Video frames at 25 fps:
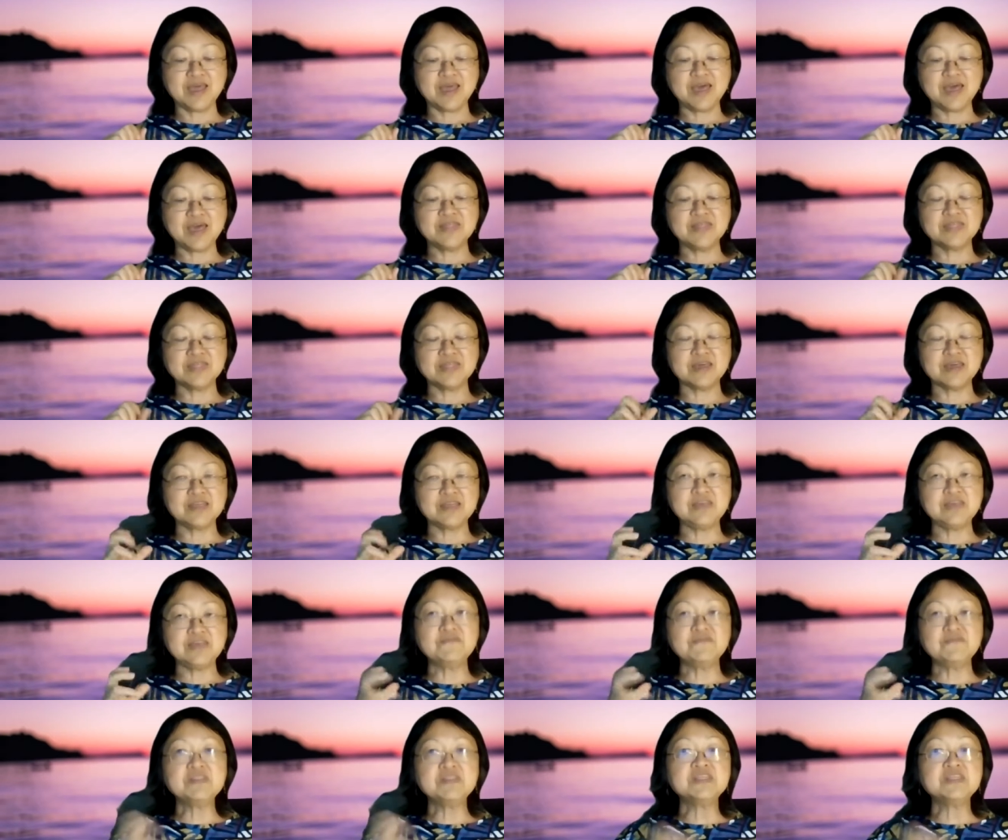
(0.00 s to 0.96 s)
And that
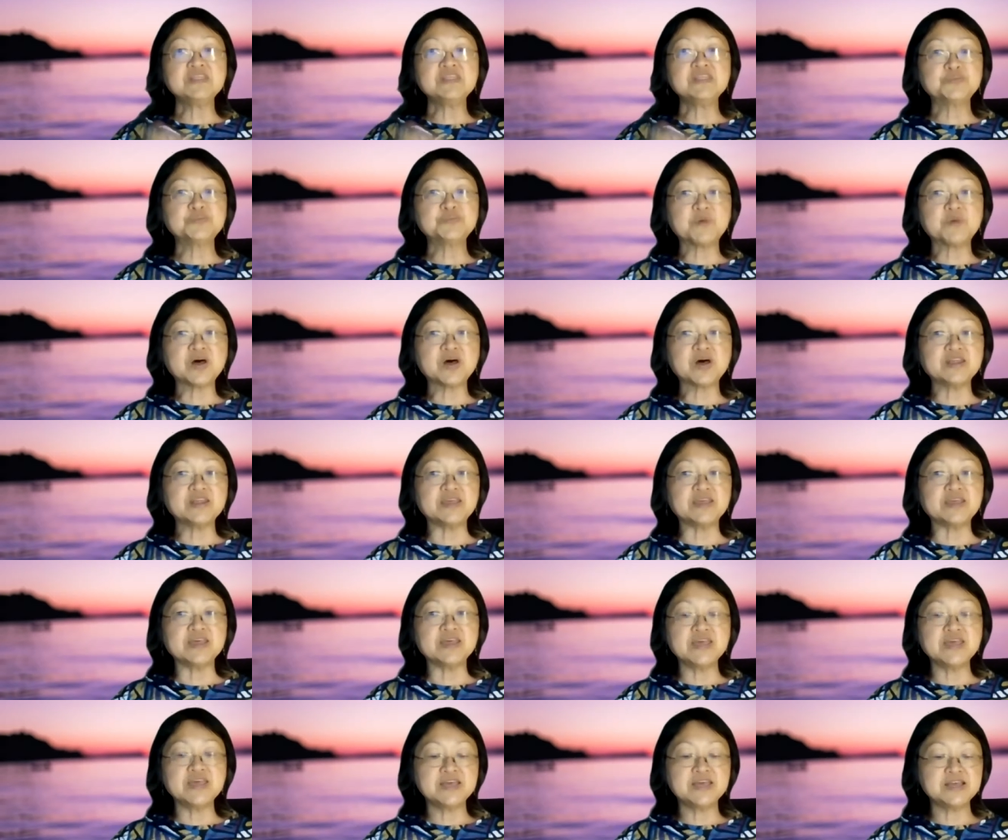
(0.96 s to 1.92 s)
even this
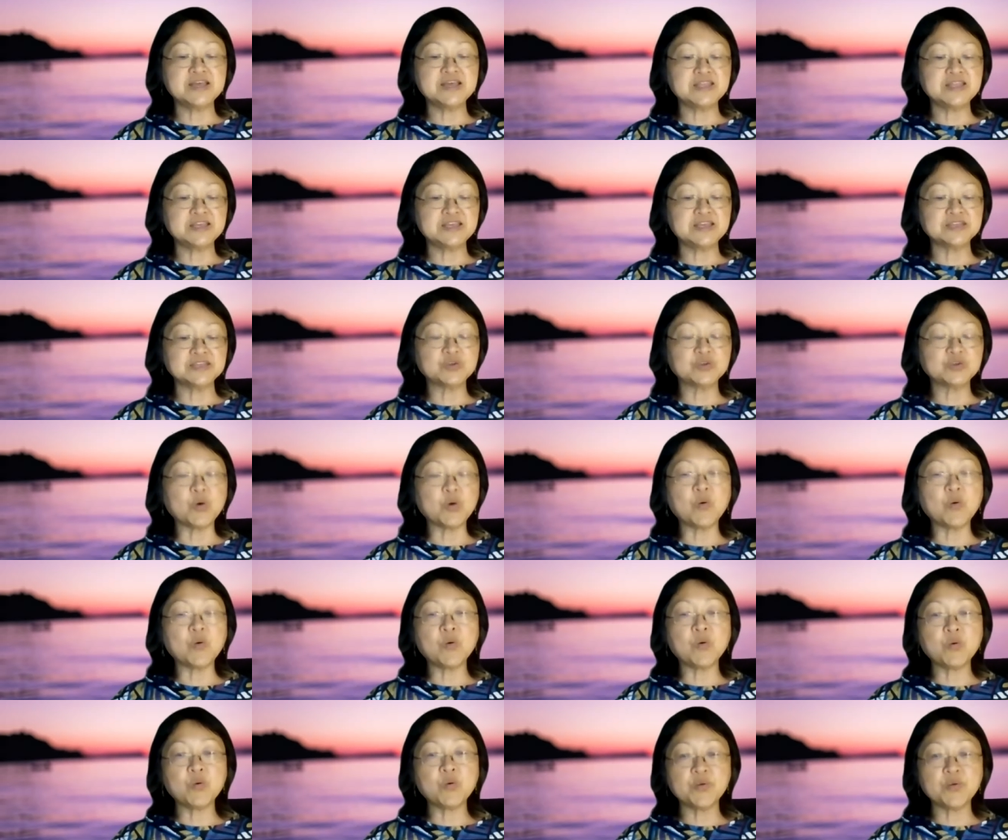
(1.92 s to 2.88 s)
body, it is
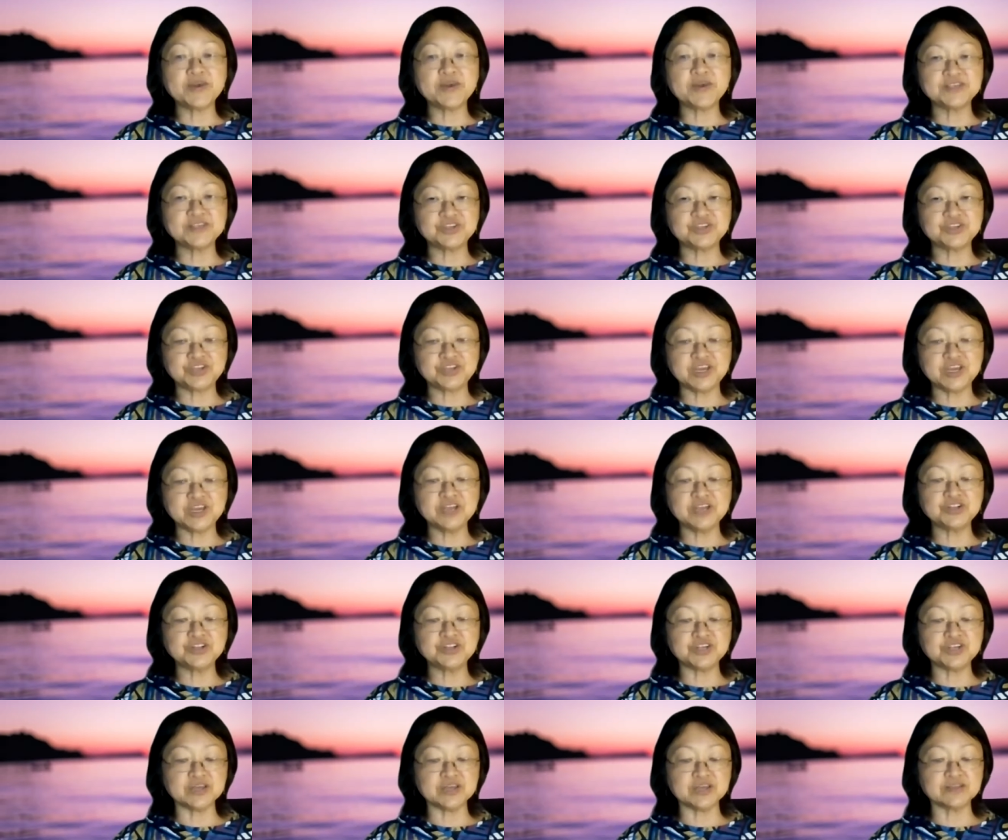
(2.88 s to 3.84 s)
always
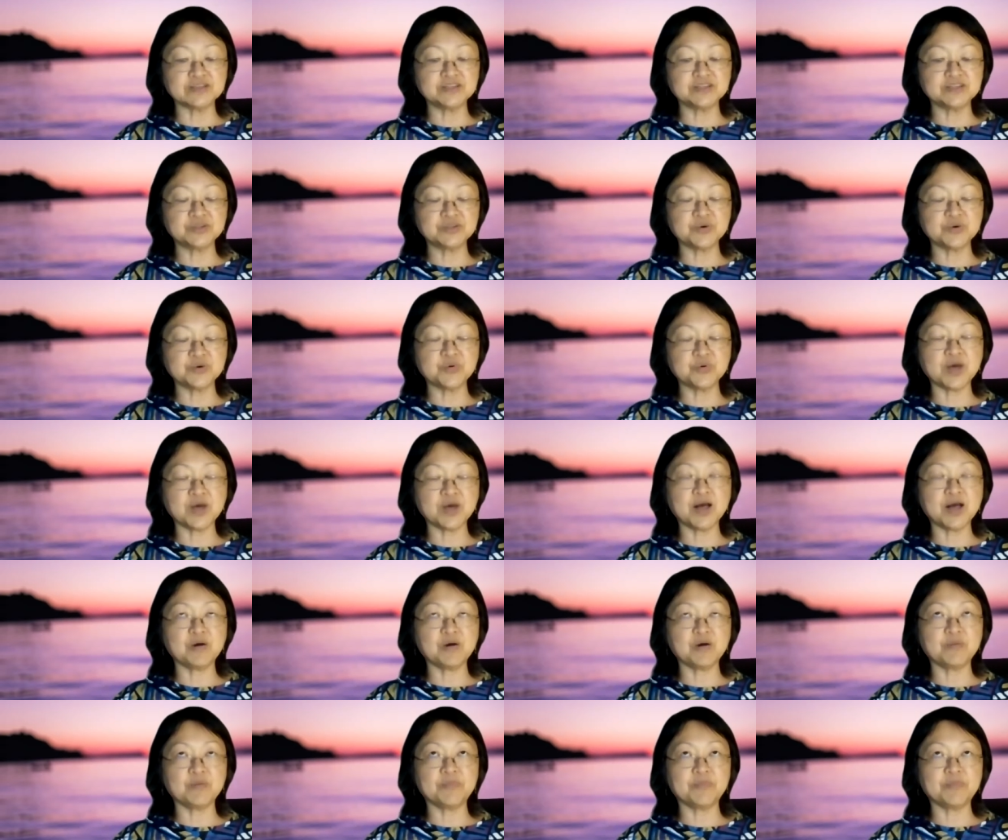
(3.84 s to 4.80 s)
changing. So
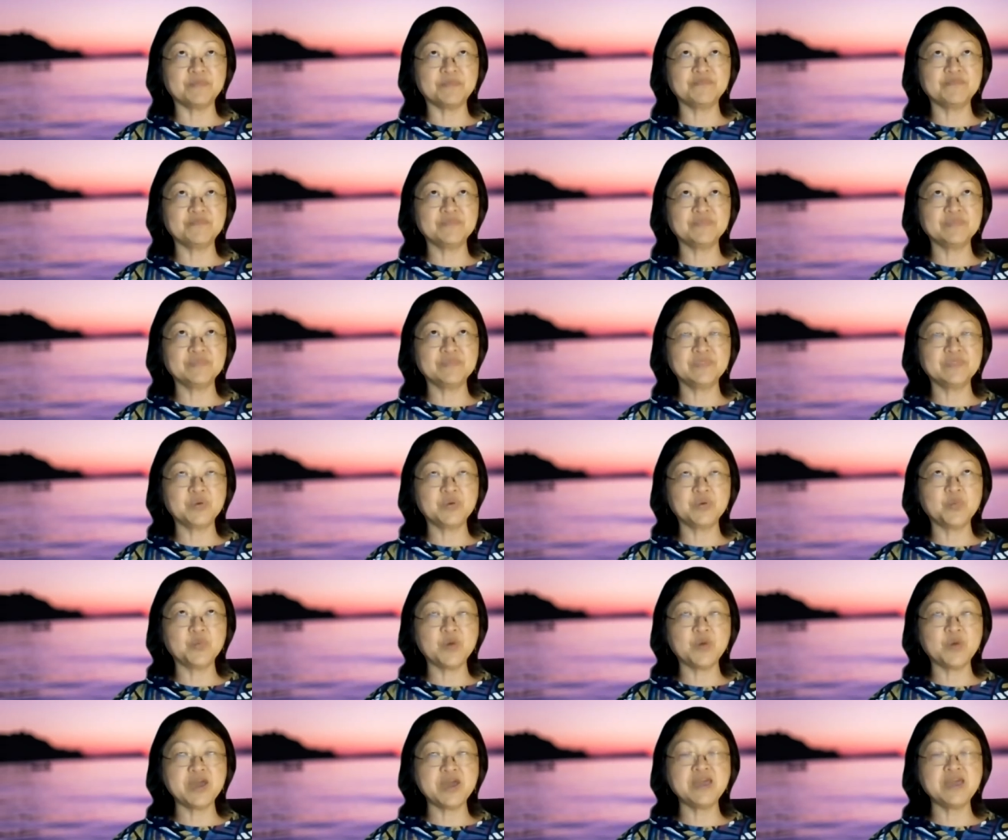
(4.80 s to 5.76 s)
the
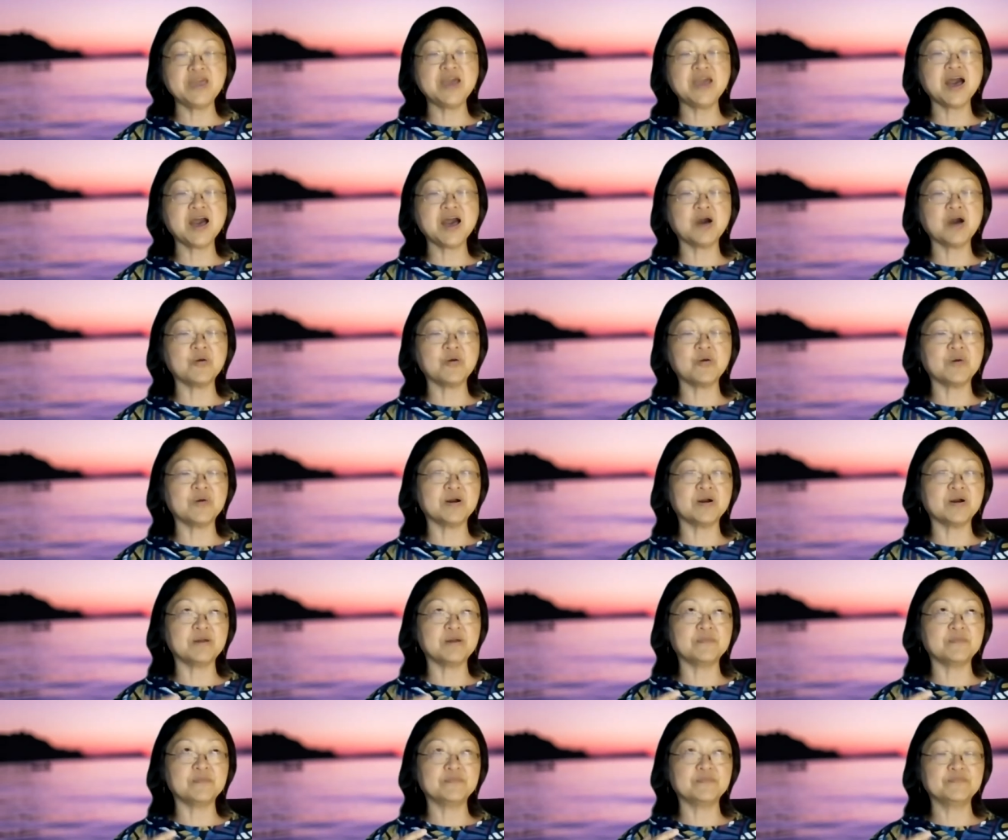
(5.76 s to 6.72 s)
way
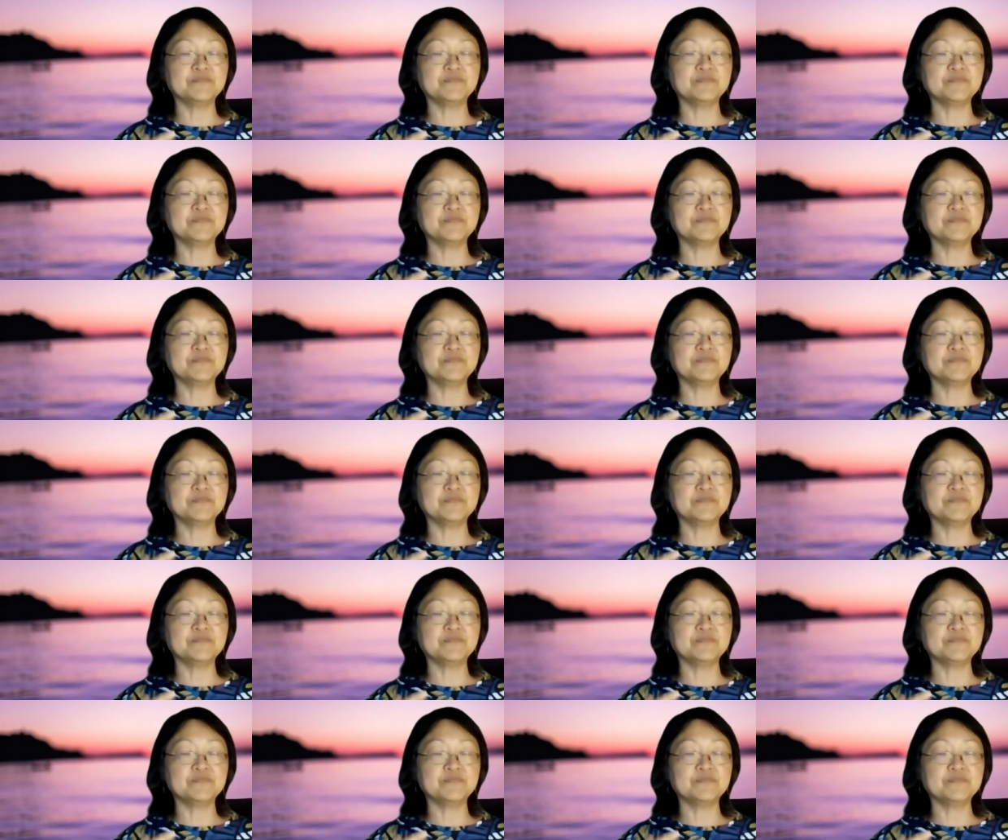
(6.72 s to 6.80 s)
our